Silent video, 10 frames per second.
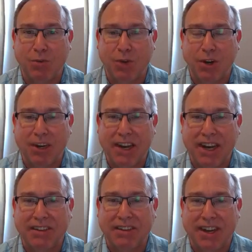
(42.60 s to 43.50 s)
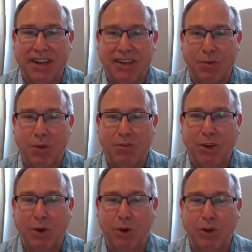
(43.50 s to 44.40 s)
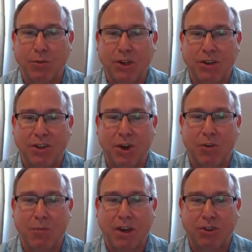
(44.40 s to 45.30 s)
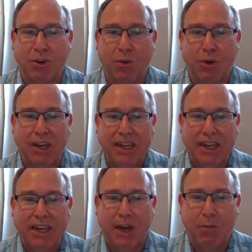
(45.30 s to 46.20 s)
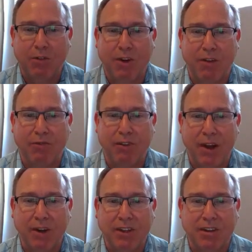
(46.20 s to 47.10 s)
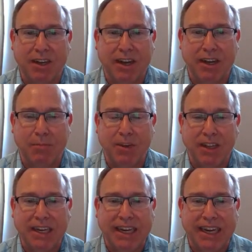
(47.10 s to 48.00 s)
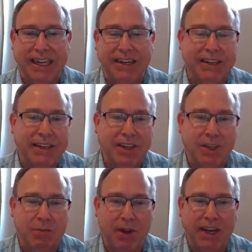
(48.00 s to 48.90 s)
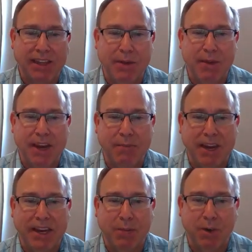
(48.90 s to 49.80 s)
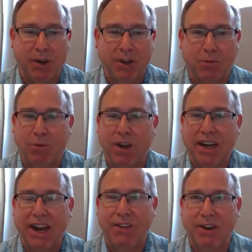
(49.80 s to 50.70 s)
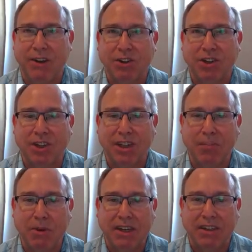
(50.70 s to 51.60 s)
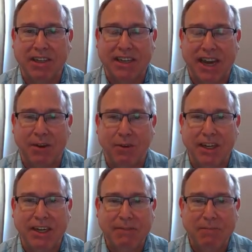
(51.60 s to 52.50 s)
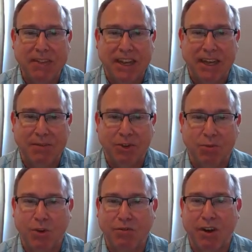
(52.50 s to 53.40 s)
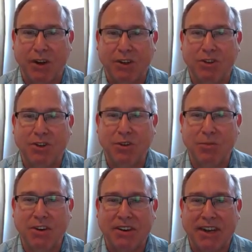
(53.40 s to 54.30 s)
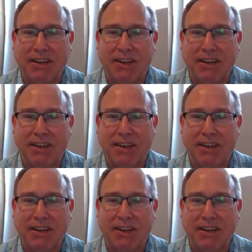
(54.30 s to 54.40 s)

for today's word of encouragement, you see over my shoulder, a couple of our ferrets, Millie and Spike. They may make an appearance, but right now they are sleeping soundly. That's what ferrets do, but